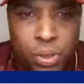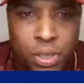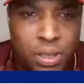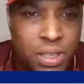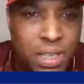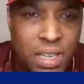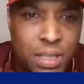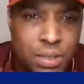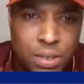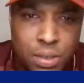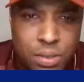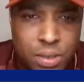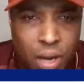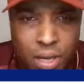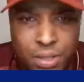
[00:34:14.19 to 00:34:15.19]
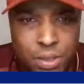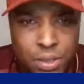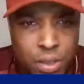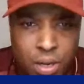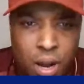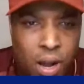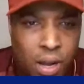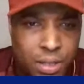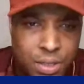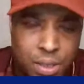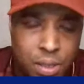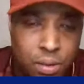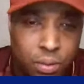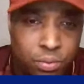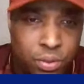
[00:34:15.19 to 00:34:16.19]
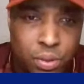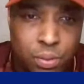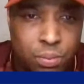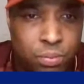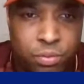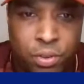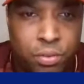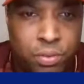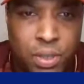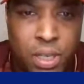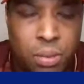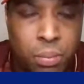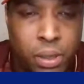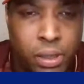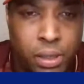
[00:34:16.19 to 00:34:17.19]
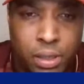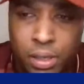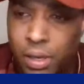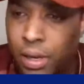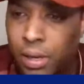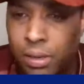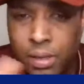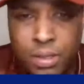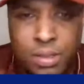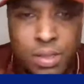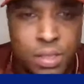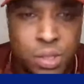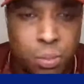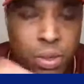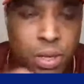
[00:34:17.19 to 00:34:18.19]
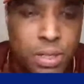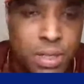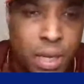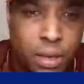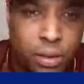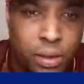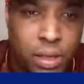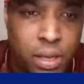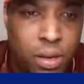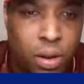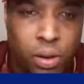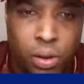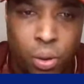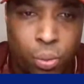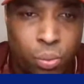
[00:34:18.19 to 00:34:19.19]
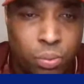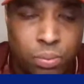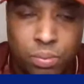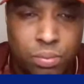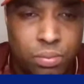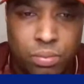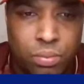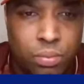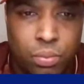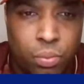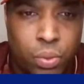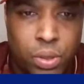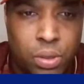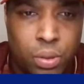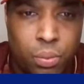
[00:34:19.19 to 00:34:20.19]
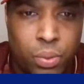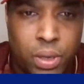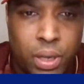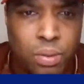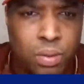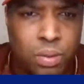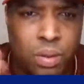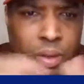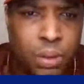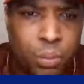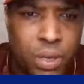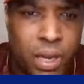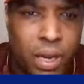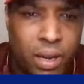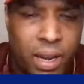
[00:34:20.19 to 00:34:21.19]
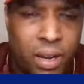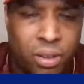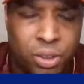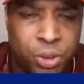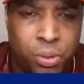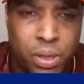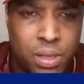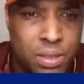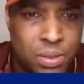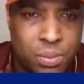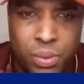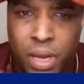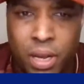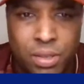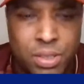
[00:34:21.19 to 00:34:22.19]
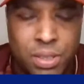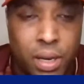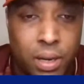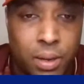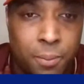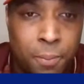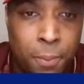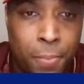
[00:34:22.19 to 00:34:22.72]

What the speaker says: Cadiz's Oscar Garcia for 15 million, and then he disappears out the league on loan without a trace, without a sight.